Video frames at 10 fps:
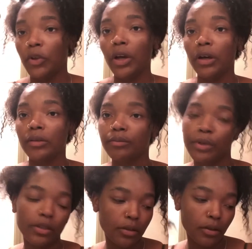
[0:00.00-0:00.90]
Yeah,
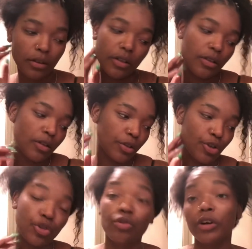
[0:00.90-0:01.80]
basically this is a
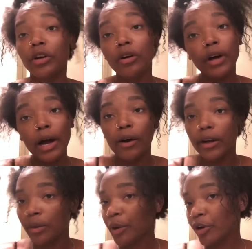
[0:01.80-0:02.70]
tutorial on how I
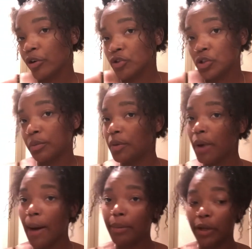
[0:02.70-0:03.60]
get my curls to be
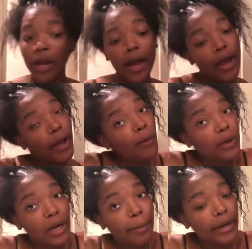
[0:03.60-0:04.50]
popping and
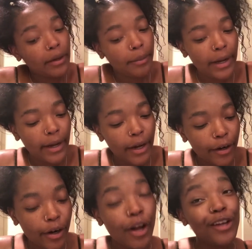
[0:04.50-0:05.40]
what I put in my
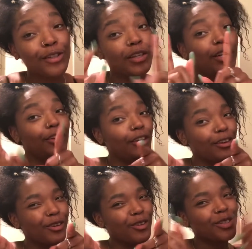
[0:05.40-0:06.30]
hair so that your
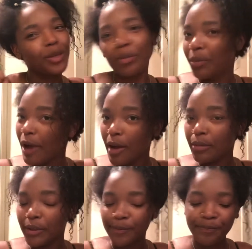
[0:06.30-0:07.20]
curls could be
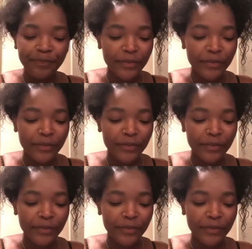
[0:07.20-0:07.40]
popping.